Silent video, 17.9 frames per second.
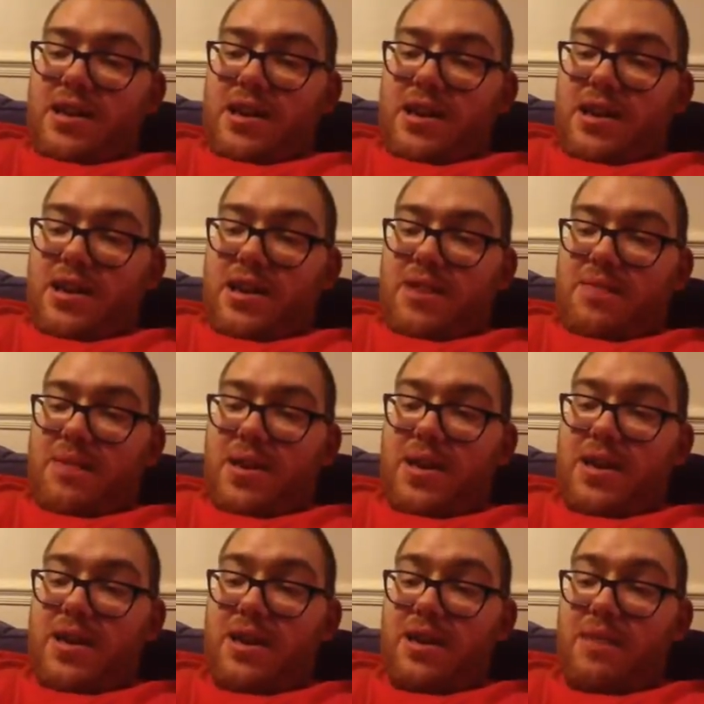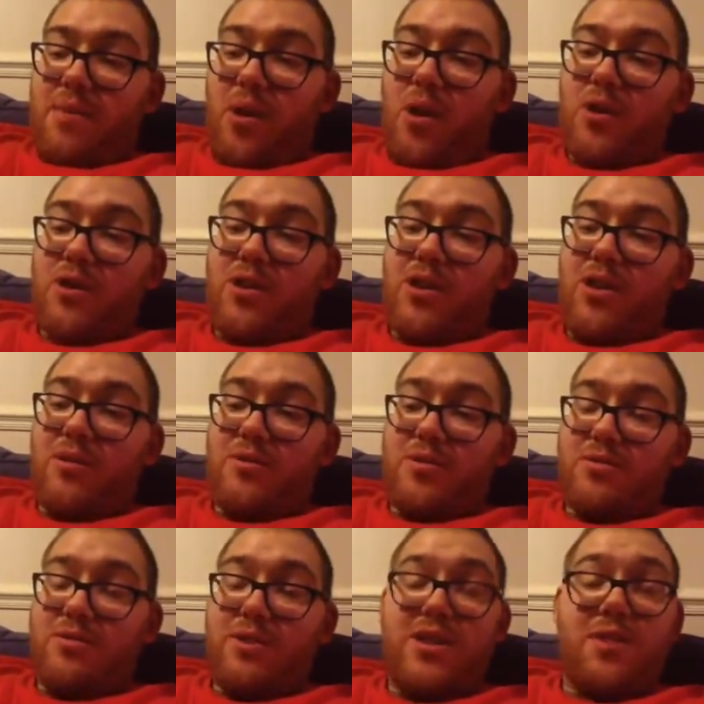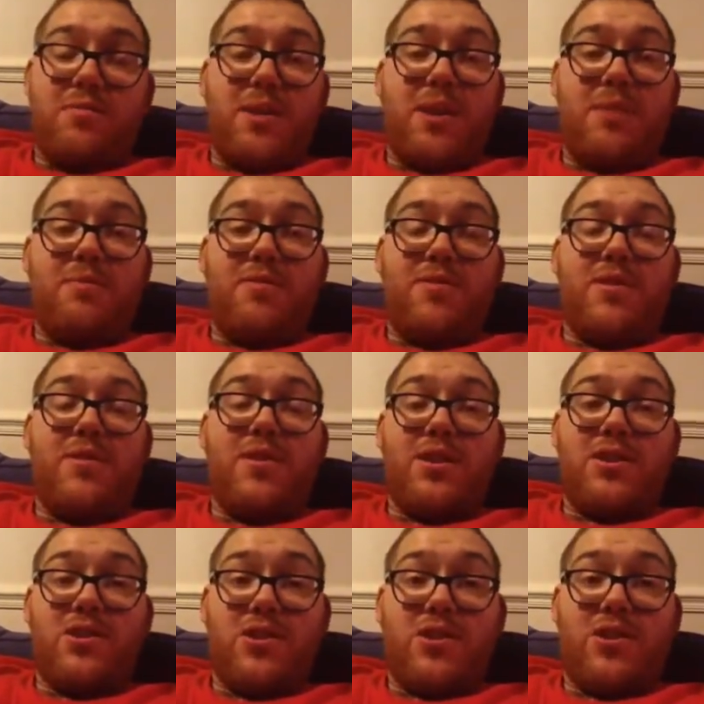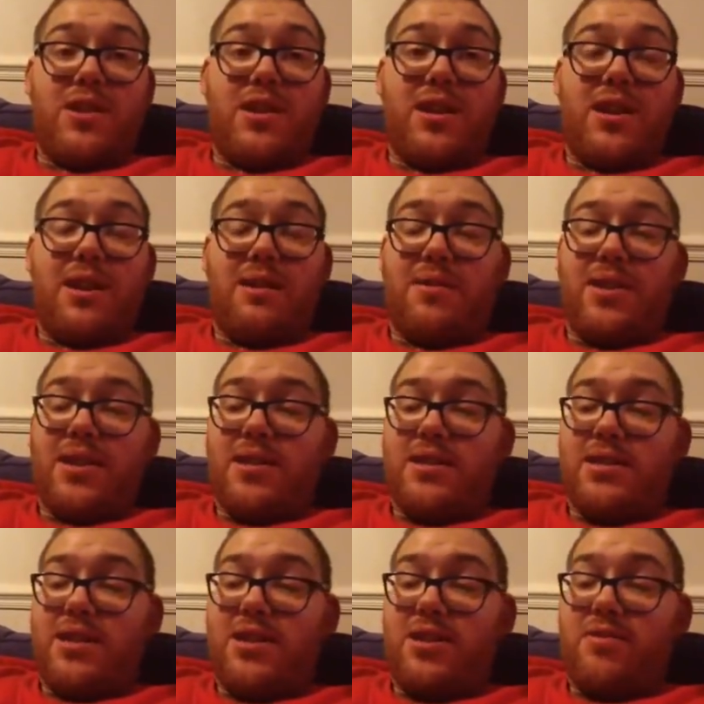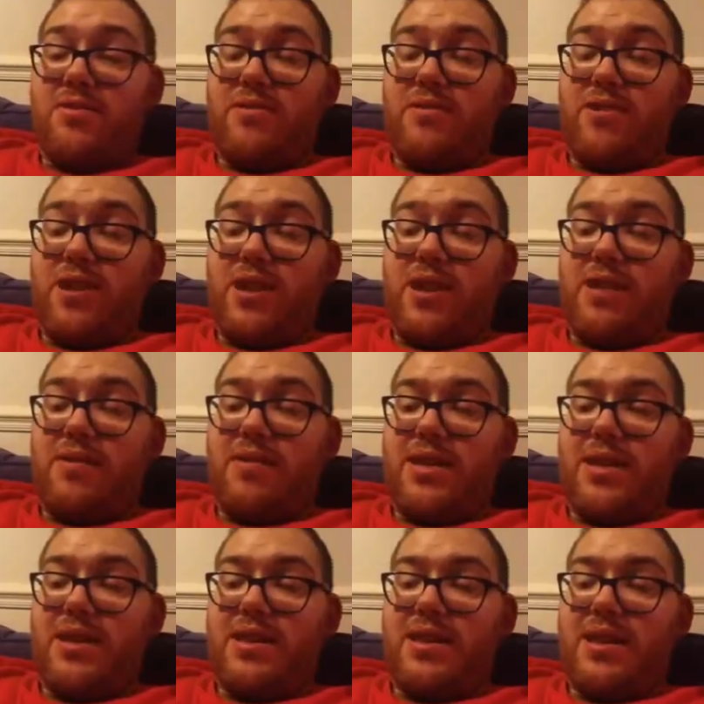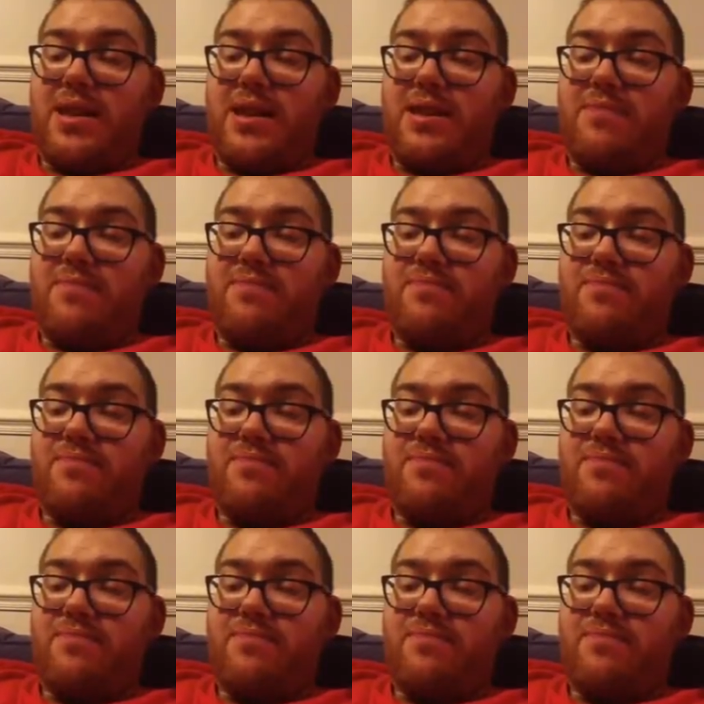But all in all, it was a really good pay-per-view. I enjoyed it. I'm glad I stayed up for it, and I'm glad that